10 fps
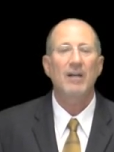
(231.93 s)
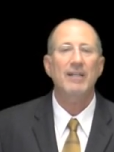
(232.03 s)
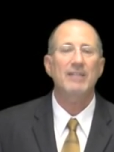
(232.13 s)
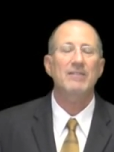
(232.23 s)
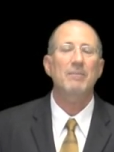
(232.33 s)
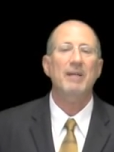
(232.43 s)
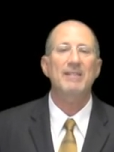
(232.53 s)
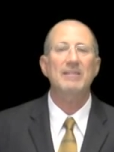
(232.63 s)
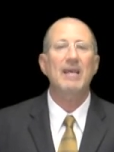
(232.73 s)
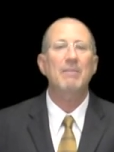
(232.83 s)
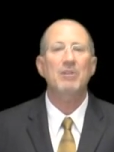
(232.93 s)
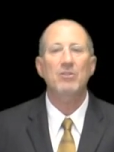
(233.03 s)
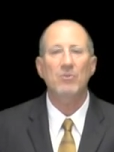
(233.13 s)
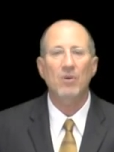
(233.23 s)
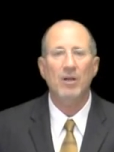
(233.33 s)
against somebody slamming
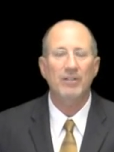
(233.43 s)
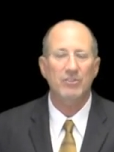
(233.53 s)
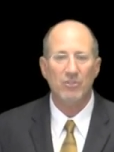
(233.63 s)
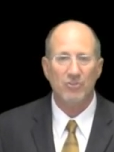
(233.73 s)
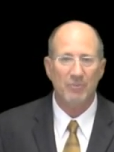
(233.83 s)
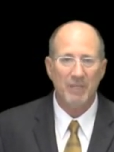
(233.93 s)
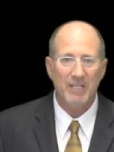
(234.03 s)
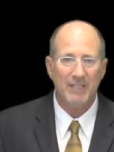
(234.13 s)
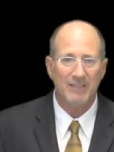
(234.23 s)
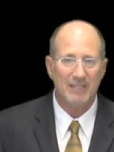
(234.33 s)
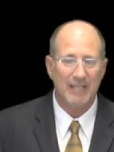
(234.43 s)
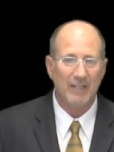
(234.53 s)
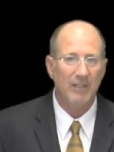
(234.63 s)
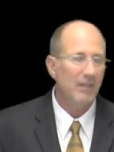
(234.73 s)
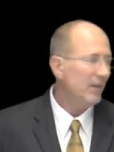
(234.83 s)
you on a social media
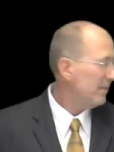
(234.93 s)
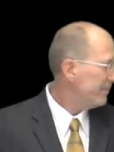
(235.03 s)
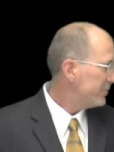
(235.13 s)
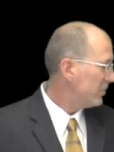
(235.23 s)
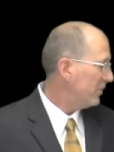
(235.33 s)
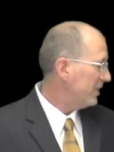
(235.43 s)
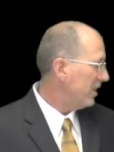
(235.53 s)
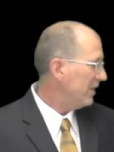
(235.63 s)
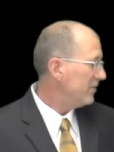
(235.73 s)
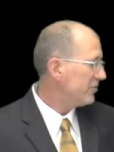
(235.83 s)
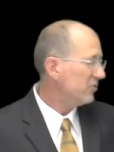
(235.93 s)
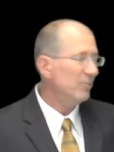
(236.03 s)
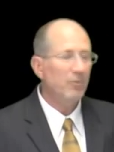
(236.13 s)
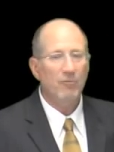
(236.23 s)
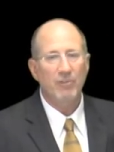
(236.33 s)
site. So the
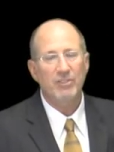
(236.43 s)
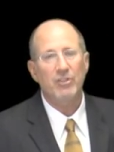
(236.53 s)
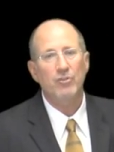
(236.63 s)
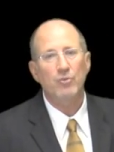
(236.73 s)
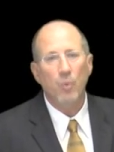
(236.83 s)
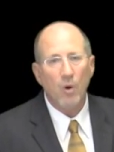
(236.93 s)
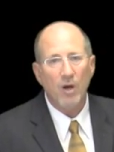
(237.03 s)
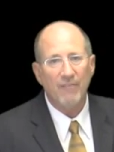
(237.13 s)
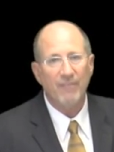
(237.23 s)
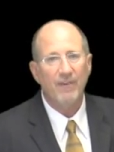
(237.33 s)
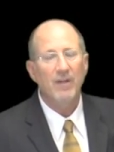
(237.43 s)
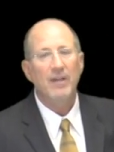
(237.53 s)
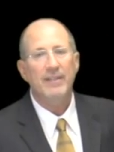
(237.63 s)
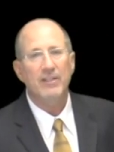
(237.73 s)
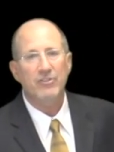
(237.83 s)
uninsurable risk dwarf
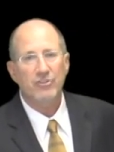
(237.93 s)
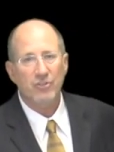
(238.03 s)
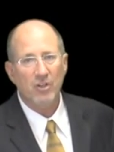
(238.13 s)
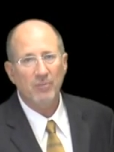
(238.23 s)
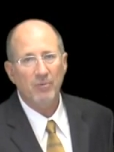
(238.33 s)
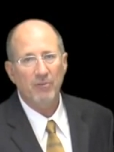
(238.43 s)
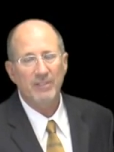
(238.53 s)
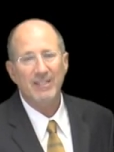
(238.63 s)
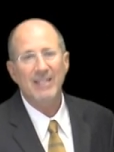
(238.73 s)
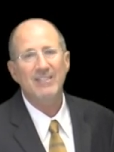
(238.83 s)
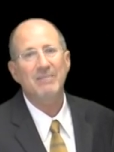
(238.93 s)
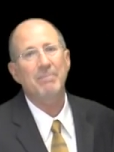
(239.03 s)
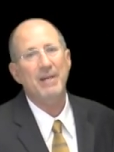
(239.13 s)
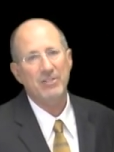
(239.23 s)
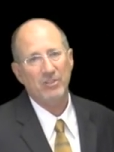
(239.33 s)
the insurable risk,
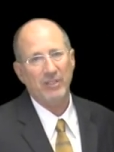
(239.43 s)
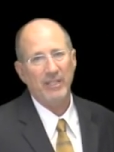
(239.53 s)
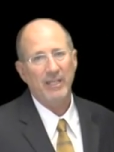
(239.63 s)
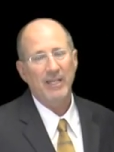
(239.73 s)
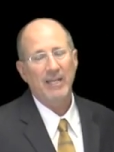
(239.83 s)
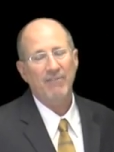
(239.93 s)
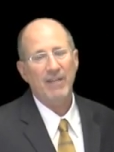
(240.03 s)
especially if